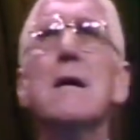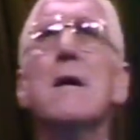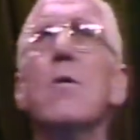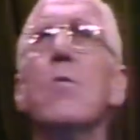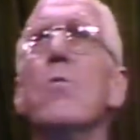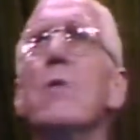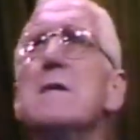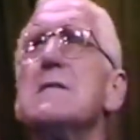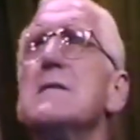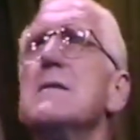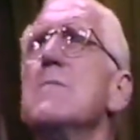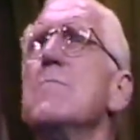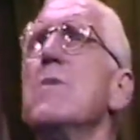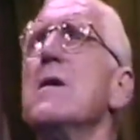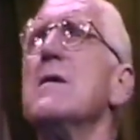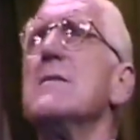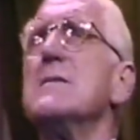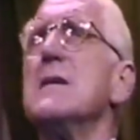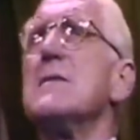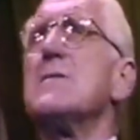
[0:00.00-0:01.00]
wisdom, we
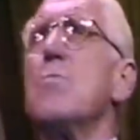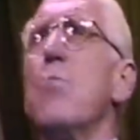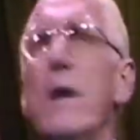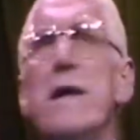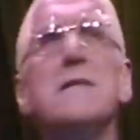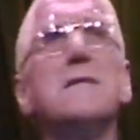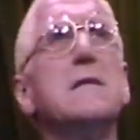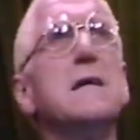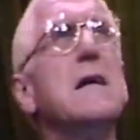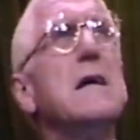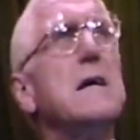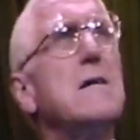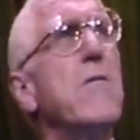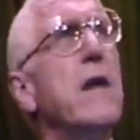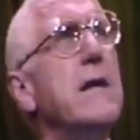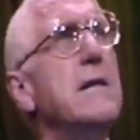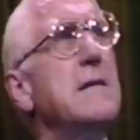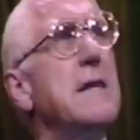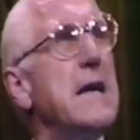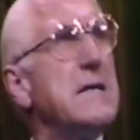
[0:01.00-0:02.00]
are just wasting a
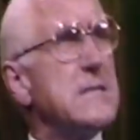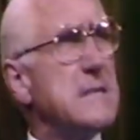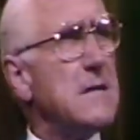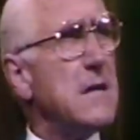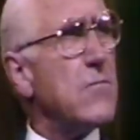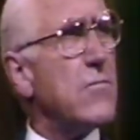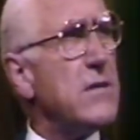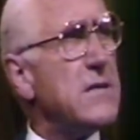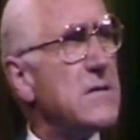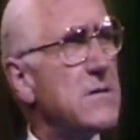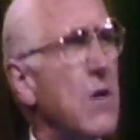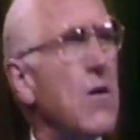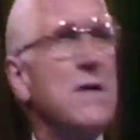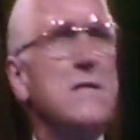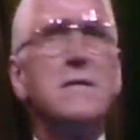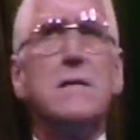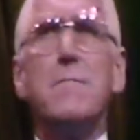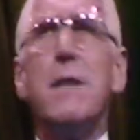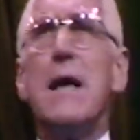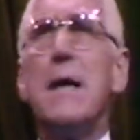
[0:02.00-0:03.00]
great national
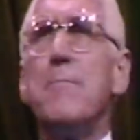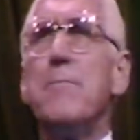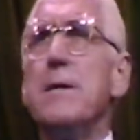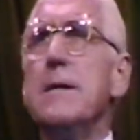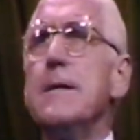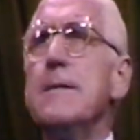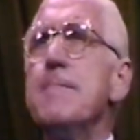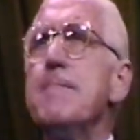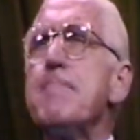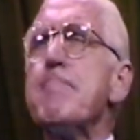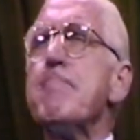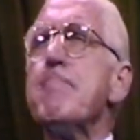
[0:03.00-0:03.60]
resource, in my opinion.